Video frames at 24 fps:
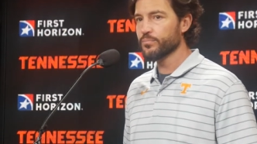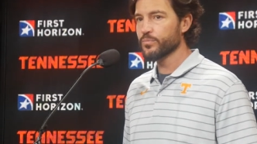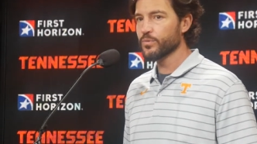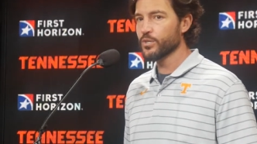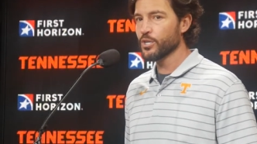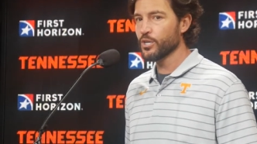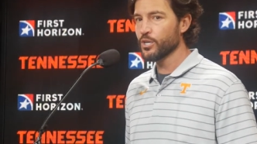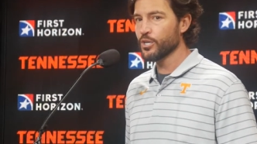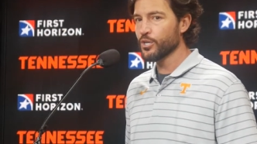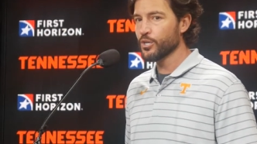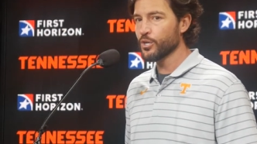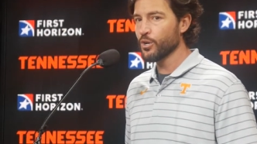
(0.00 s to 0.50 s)

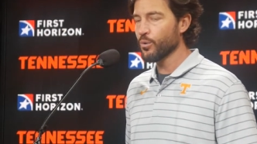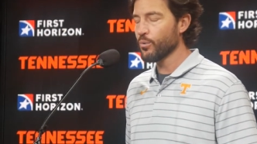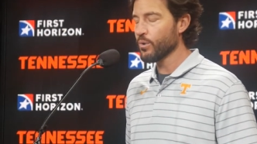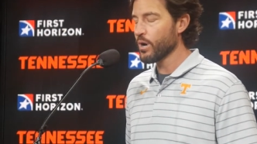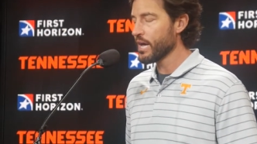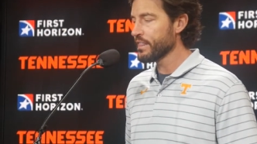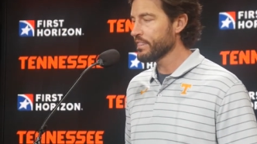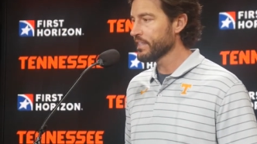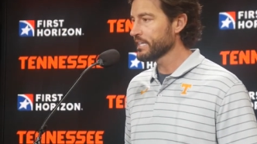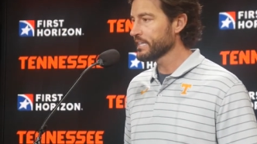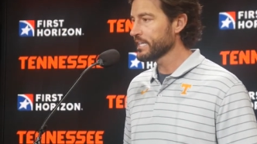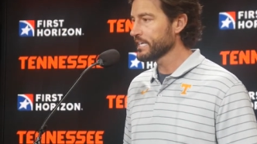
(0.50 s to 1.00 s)
you know,
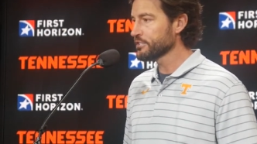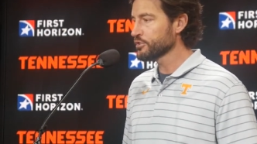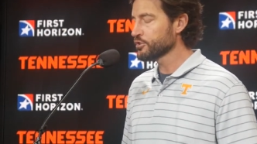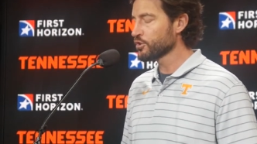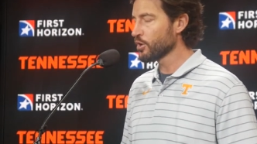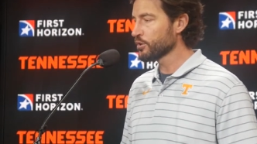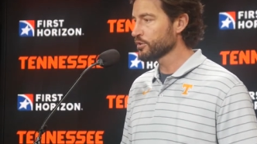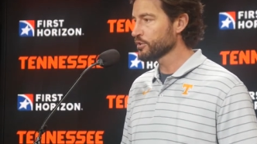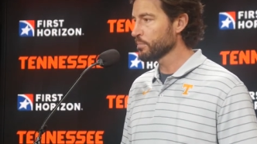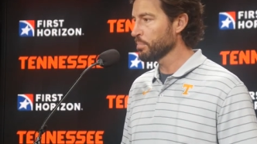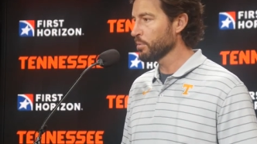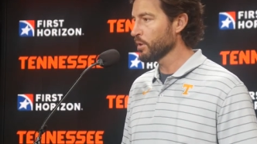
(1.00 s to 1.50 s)
I think they
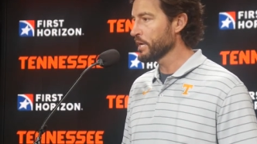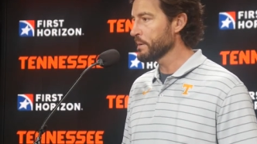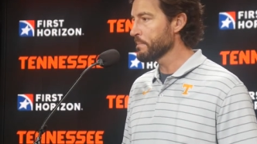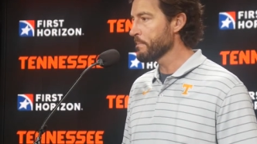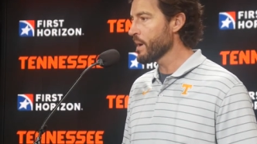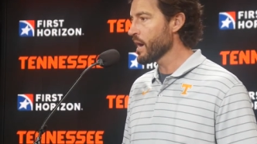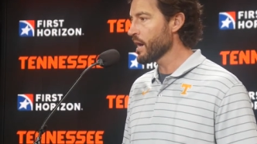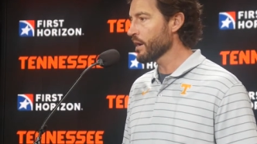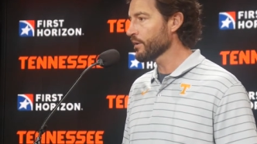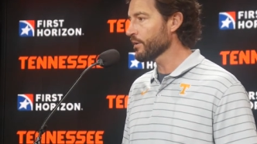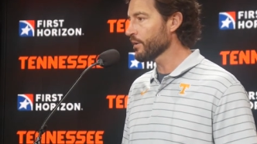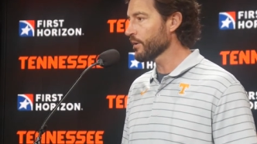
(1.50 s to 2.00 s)
start to play
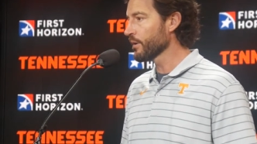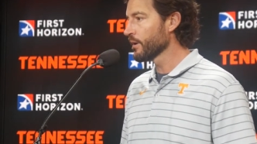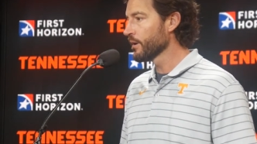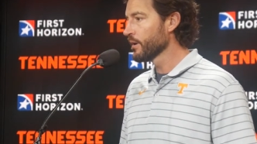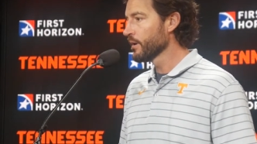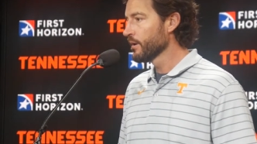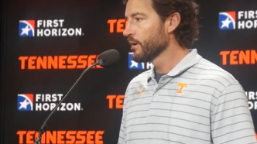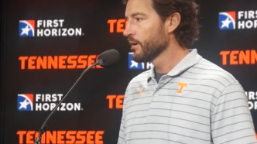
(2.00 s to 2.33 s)
better.